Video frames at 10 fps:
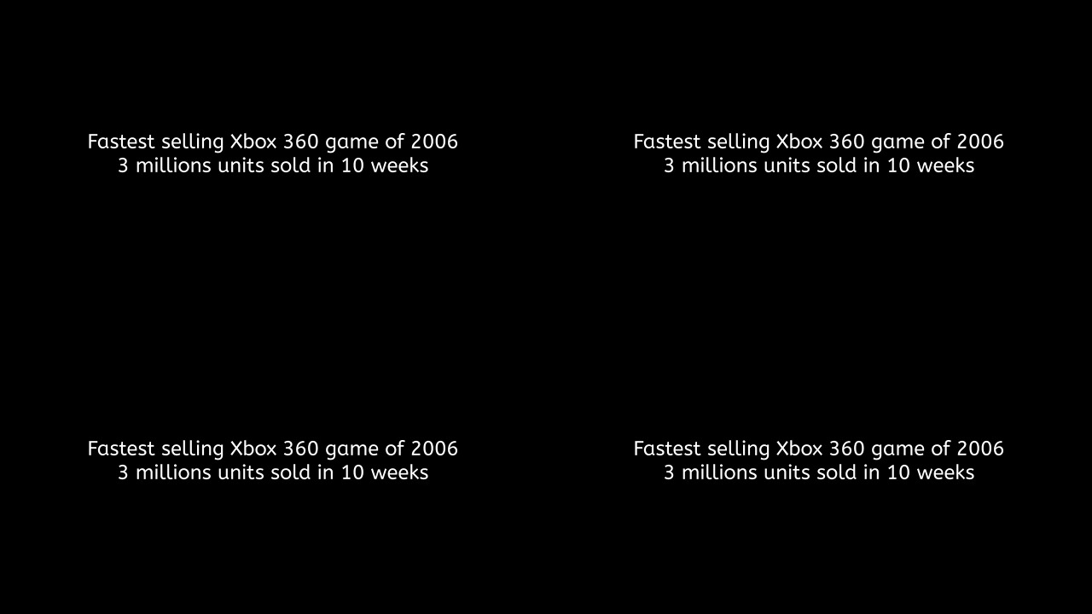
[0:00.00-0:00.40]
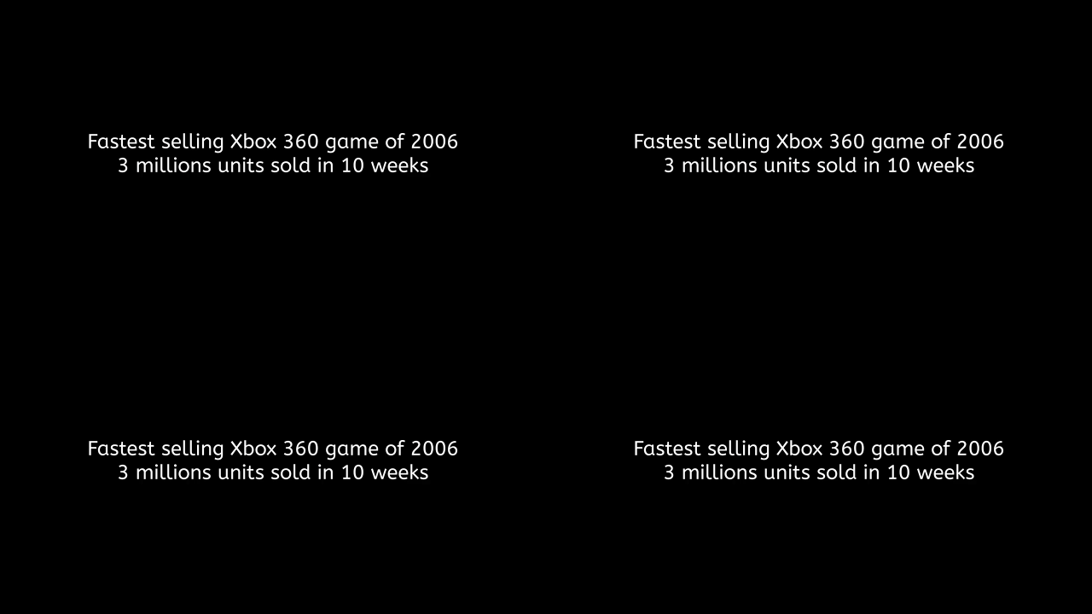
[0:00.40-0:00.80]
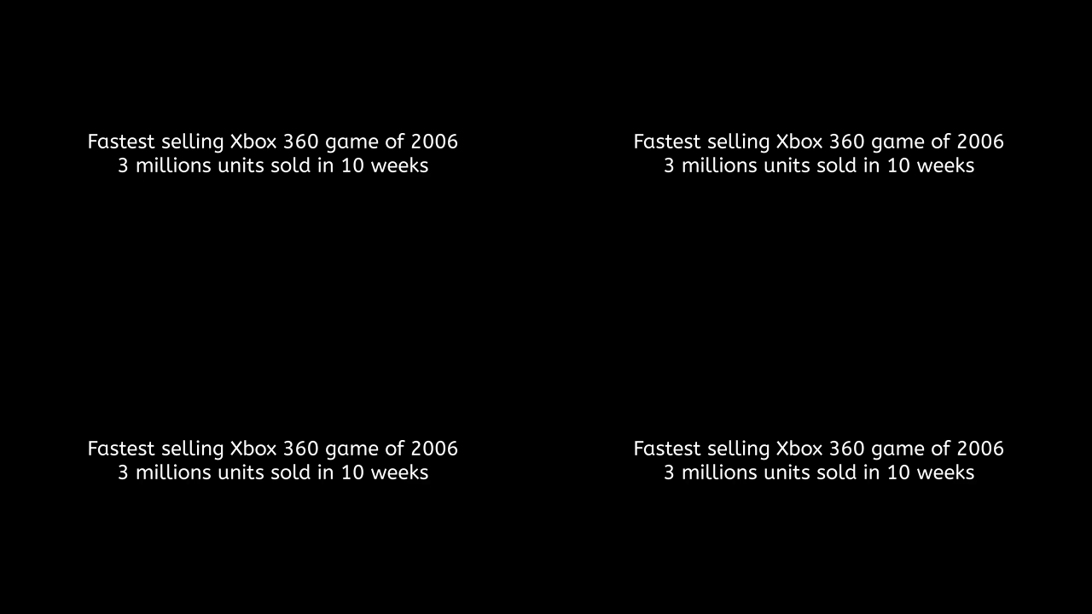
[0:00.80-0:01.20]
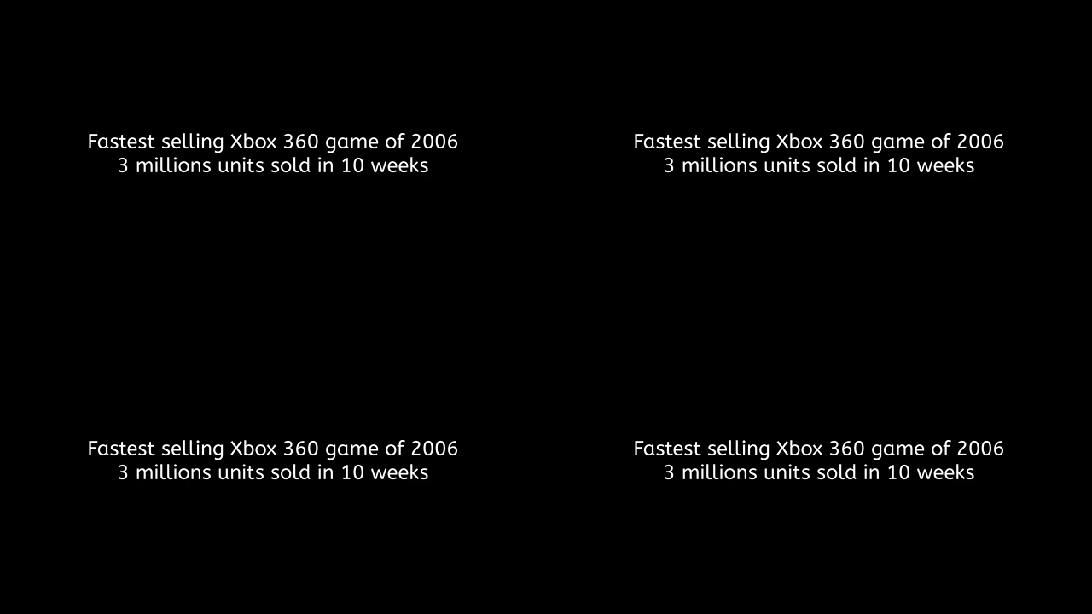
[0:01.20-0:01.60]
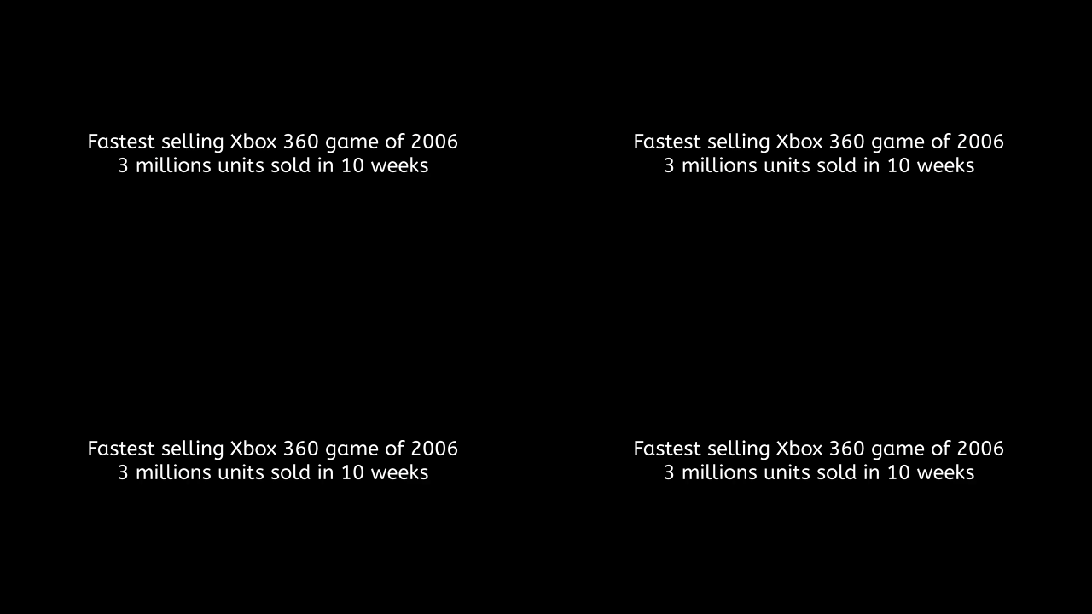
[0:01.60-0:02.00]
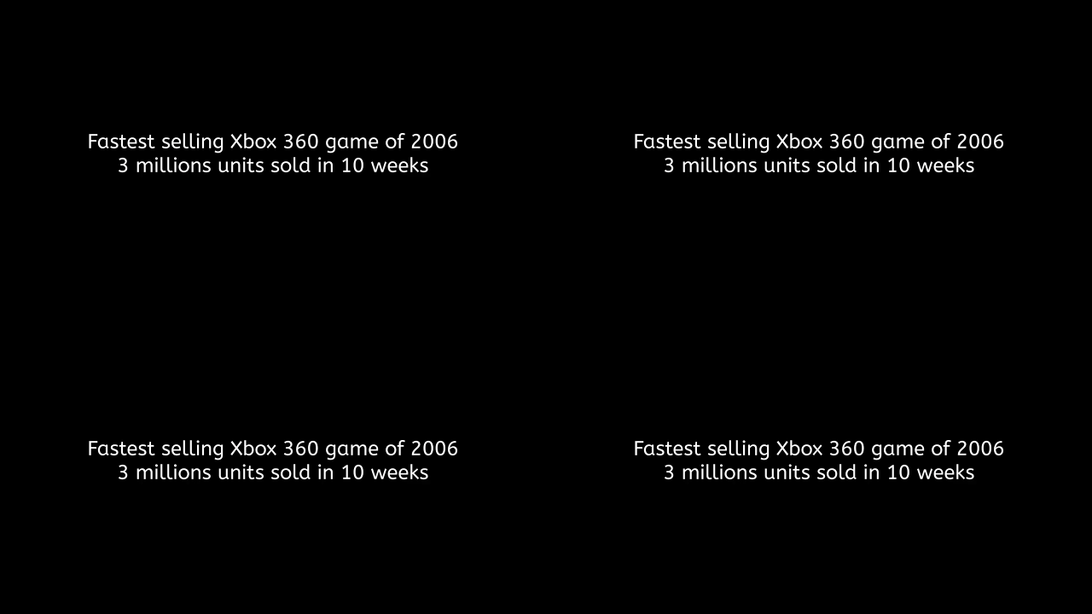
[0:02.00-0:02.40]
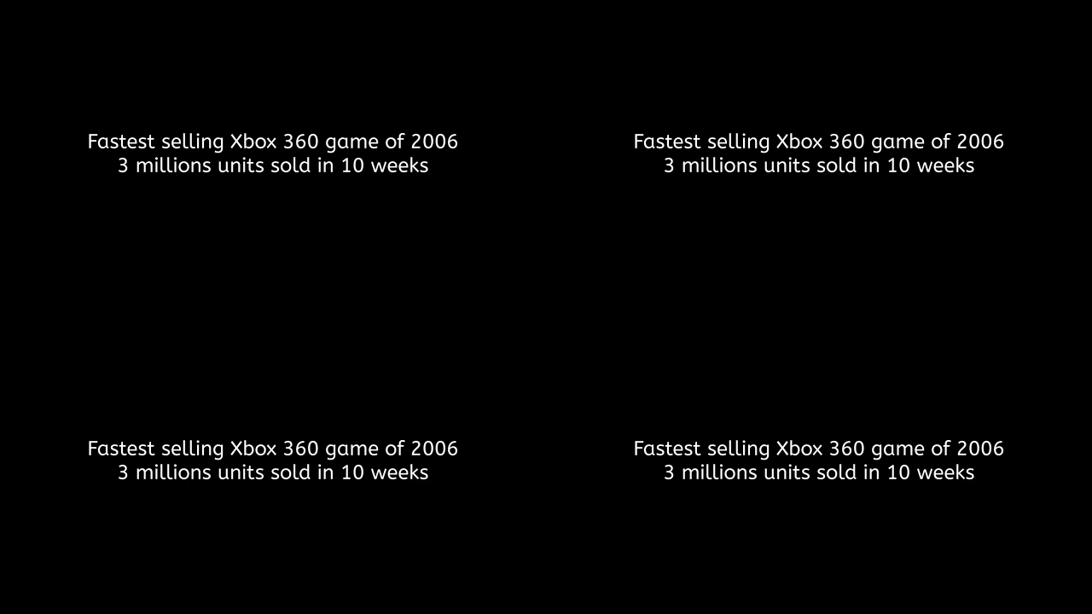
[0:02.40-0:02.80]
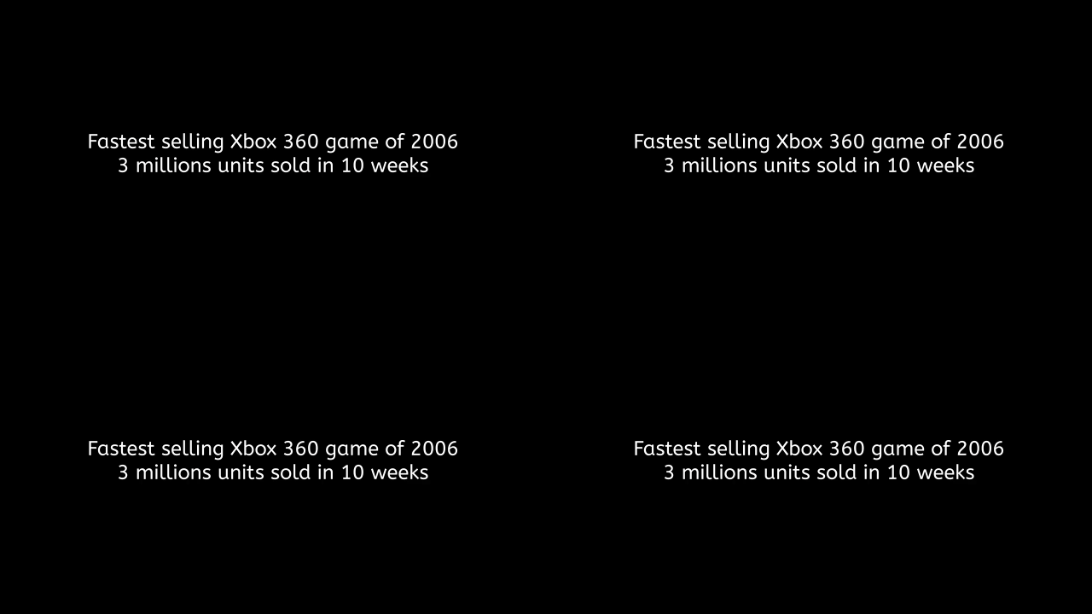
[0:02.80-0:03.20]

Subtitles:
Nobody's mouth can be seen.